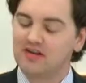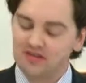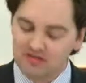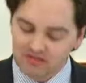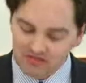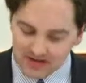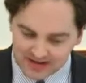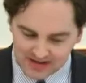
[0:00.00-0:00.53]

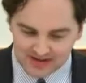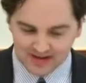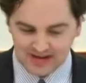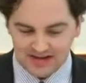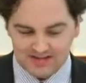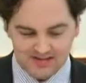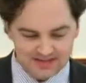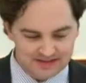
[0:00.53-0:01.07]

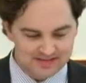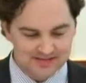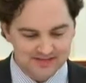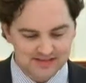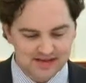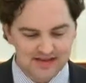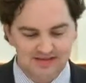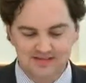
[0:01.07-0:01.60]
Recognizing, as the
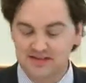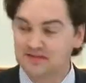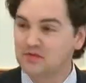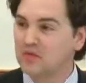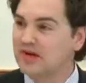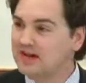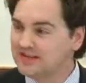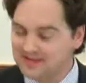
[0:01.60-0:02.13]
slide says,
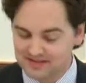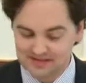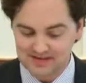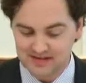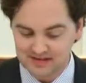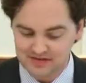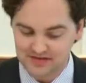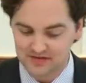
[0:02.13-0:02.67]
one is
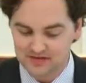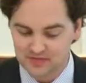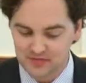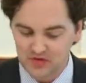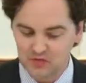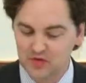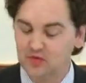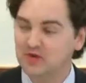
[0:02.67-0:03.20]
essential.
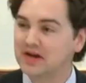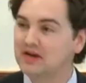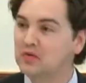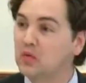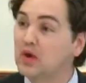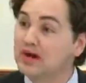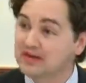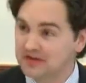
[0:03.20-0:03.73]
We wanted
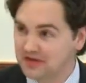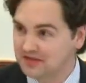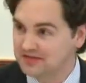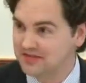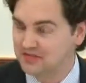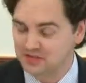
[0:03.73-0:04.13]
one nursing